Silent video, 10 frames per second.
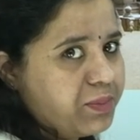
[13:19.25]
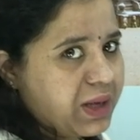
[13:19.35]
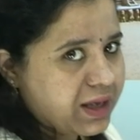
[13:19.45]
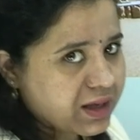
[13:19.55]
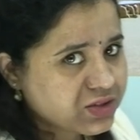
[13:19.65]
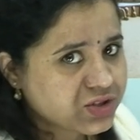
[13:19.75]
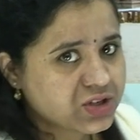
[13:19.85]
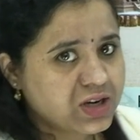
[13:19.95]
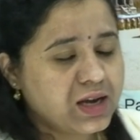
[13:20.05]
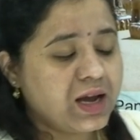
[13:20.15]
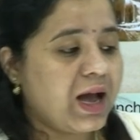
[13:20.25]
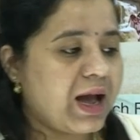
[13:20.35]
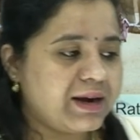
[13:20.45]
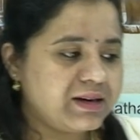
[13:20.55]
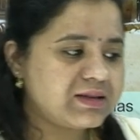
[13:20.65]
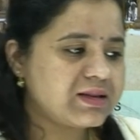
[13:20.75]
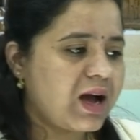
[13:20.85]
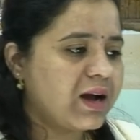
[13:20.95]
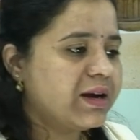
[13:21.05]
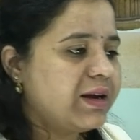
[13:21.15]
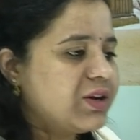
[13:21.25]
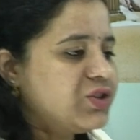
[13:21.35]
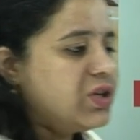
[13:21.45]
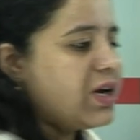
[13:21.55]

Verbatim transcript: biggest, and its architecture